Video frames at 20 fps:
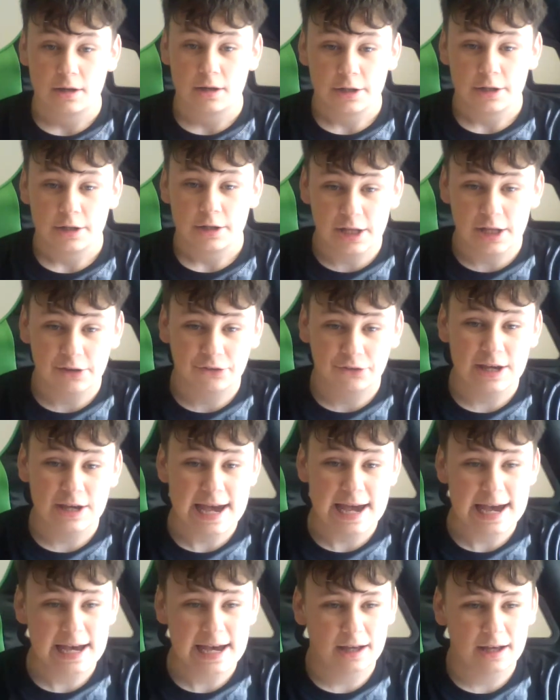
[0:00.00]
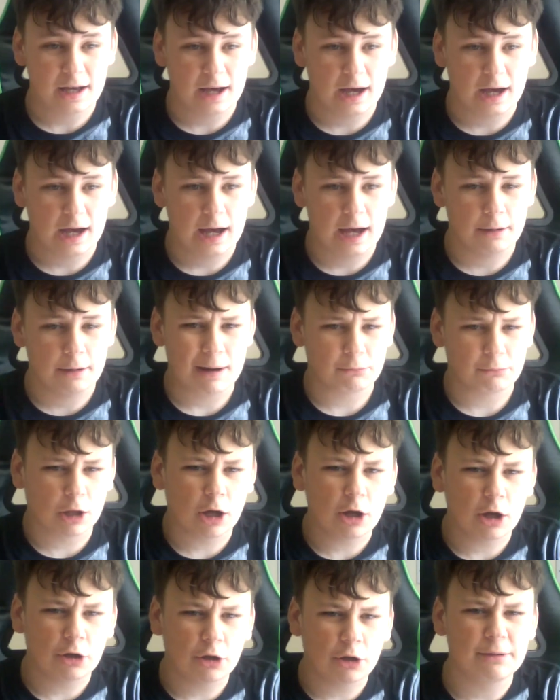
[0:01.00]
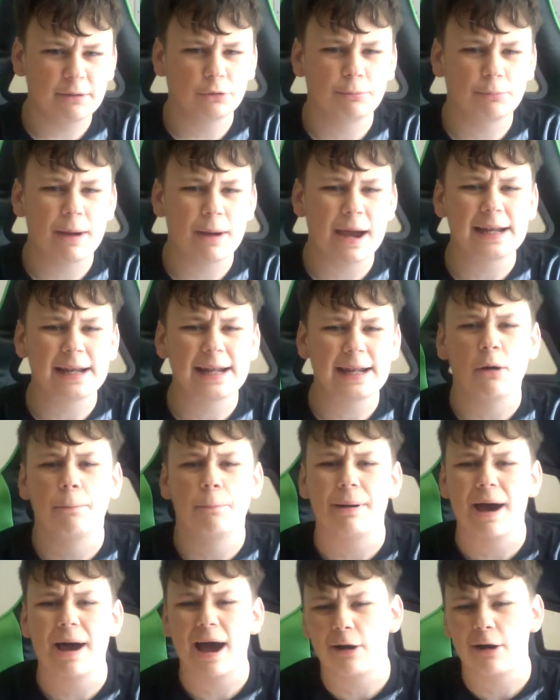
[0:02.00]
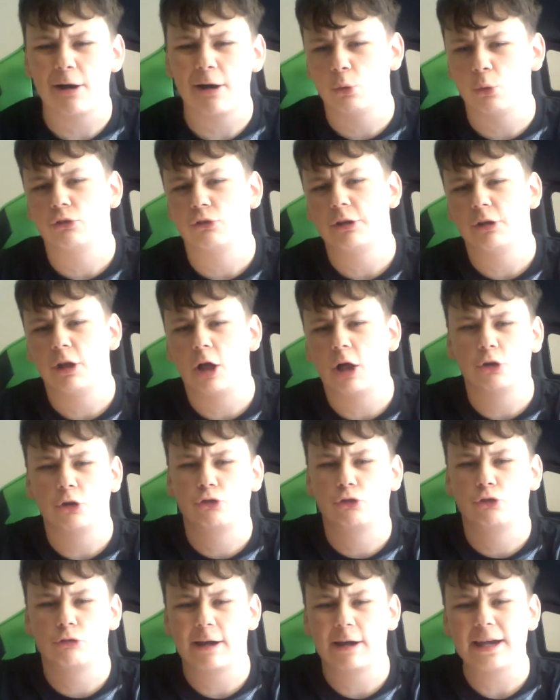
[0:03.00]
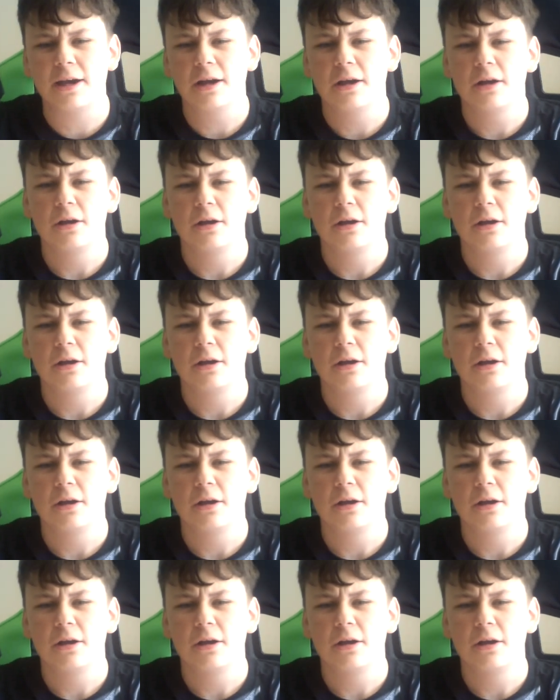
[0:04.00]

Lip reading: This year, last year it was made out of bowels and like string.